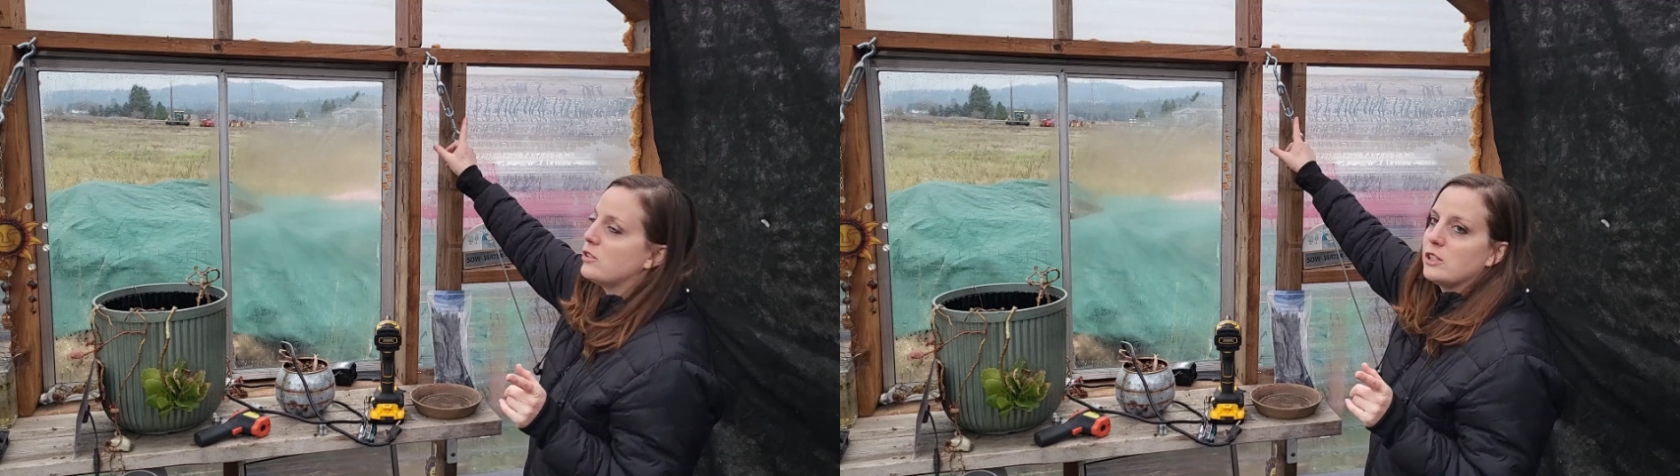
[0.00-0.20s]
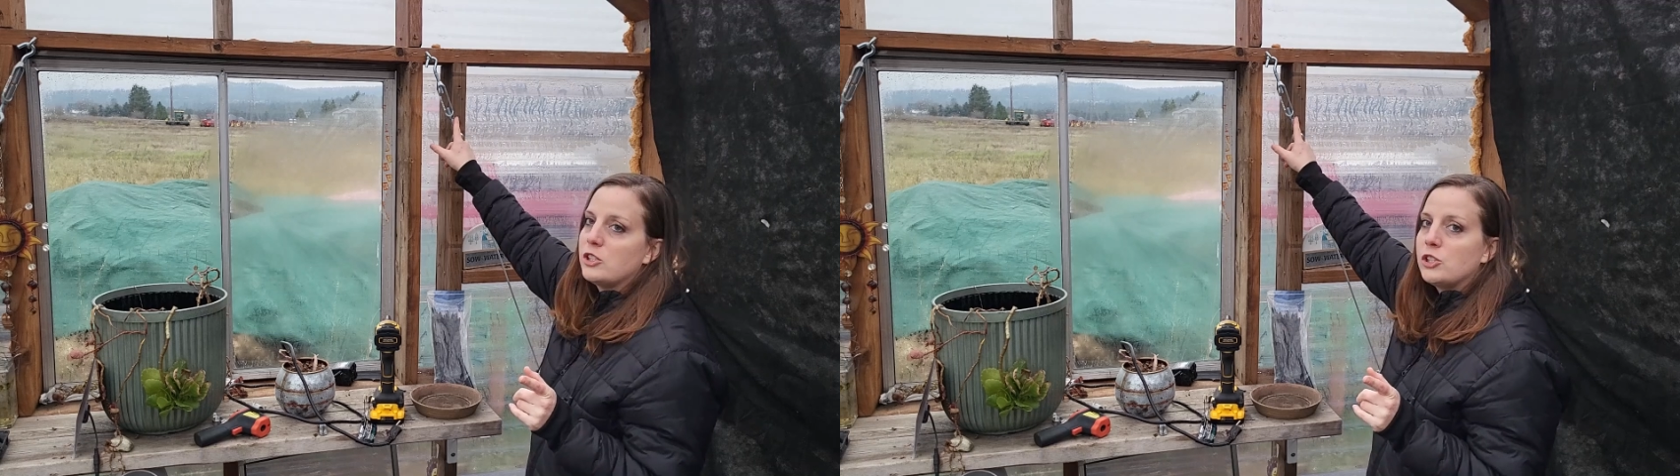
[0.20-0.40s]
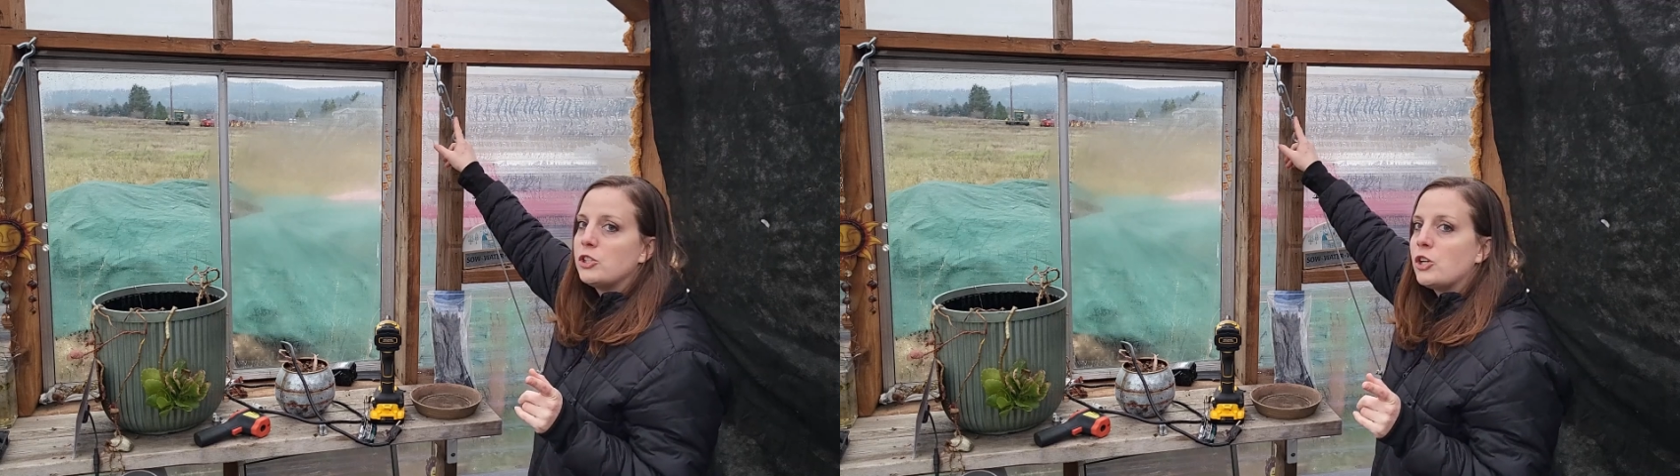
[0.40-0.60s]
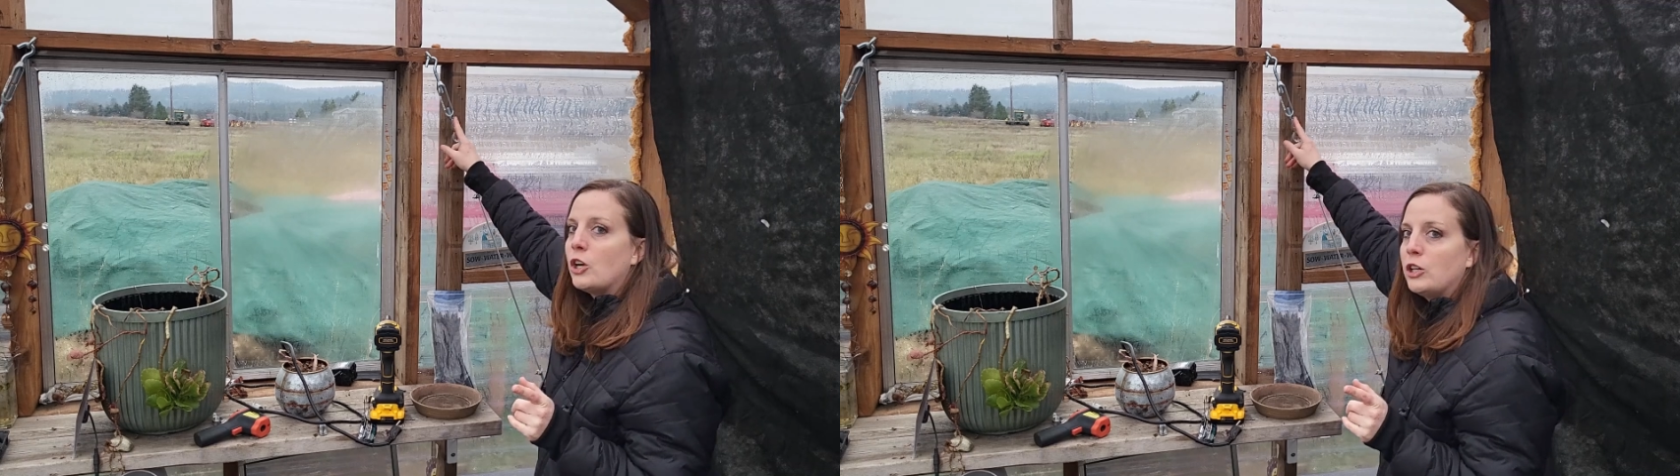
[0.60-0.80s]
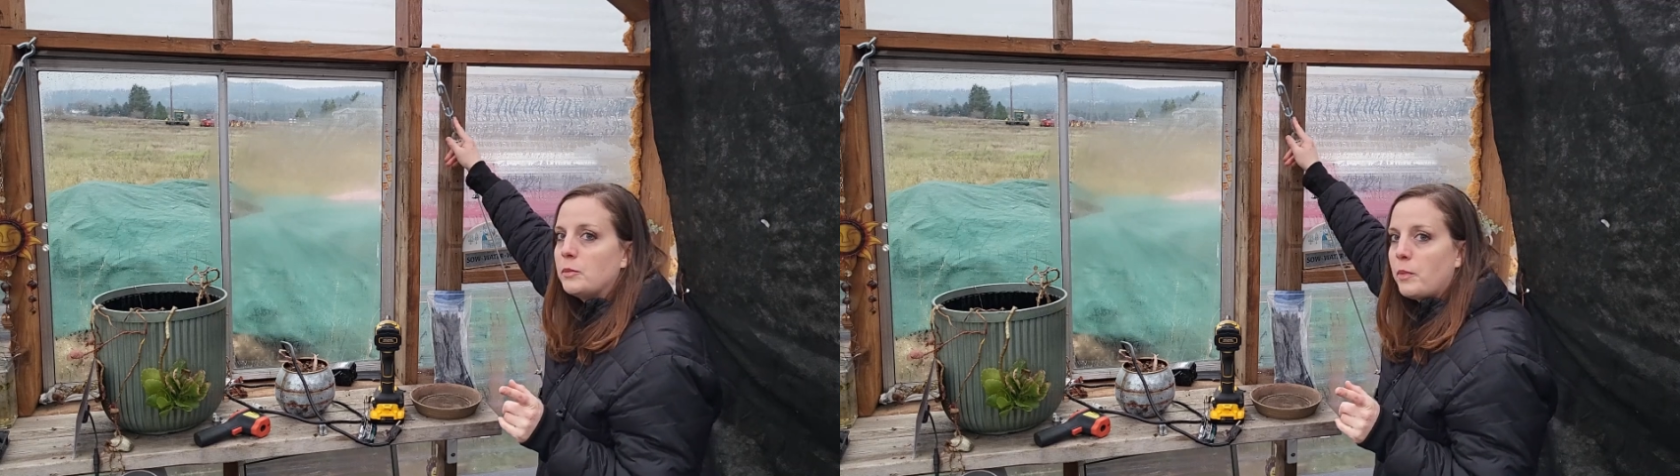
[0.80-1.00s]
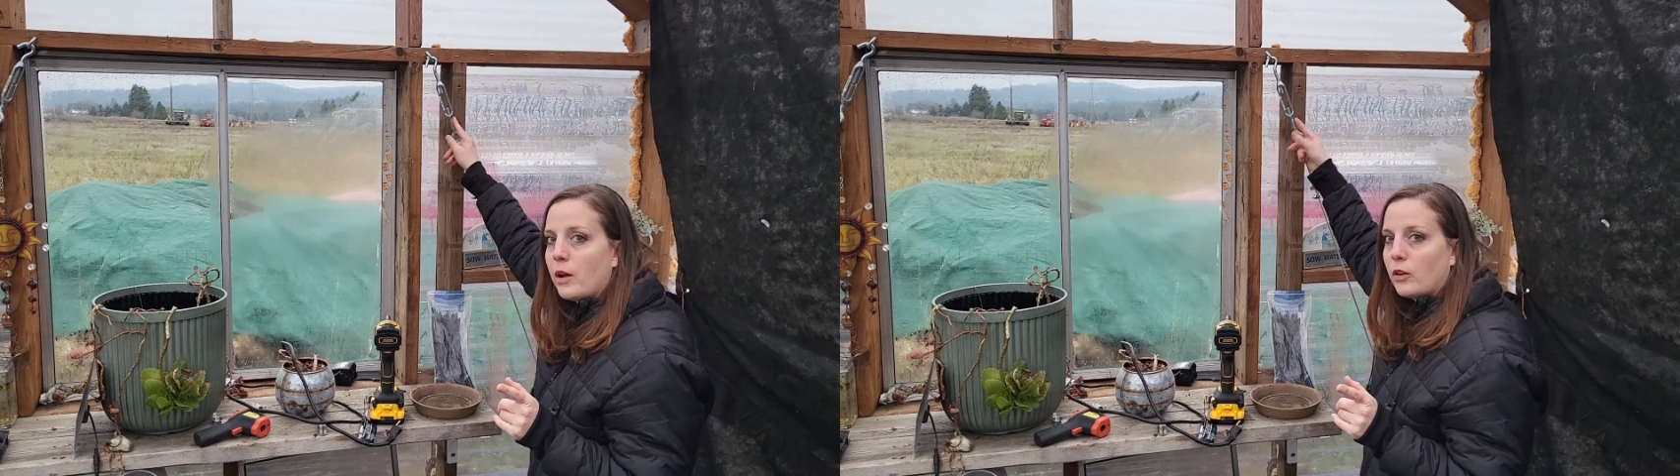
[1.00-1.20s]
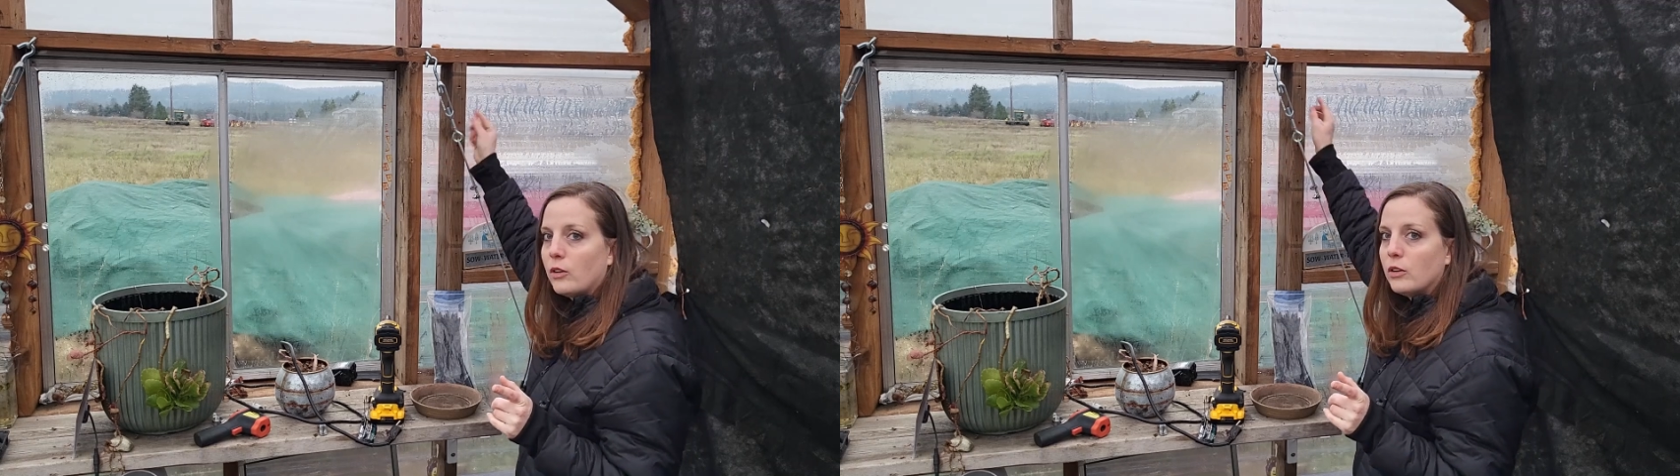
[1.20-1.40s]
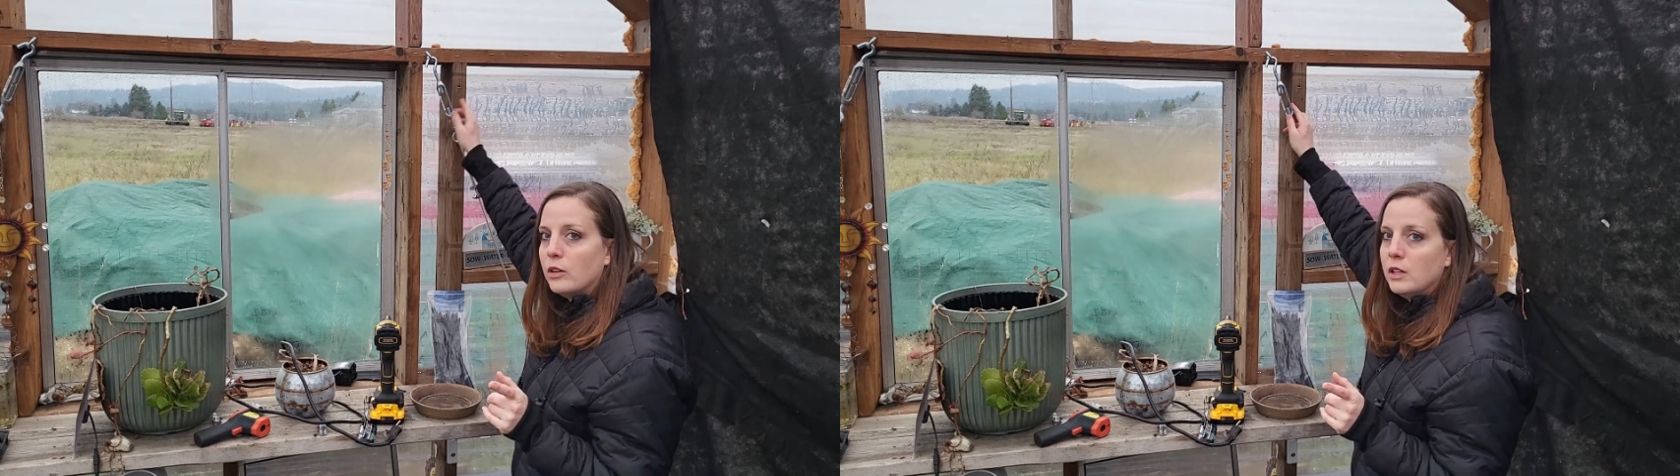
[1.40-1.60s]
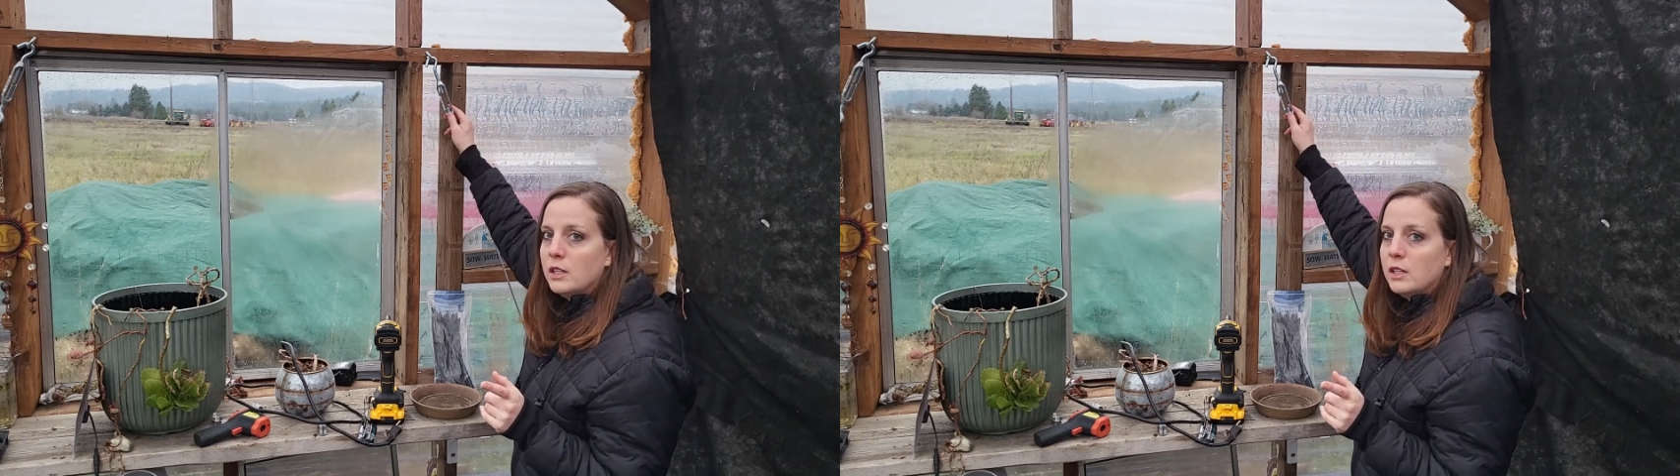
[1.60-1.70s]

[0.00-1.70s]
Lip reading: used a turnbuckle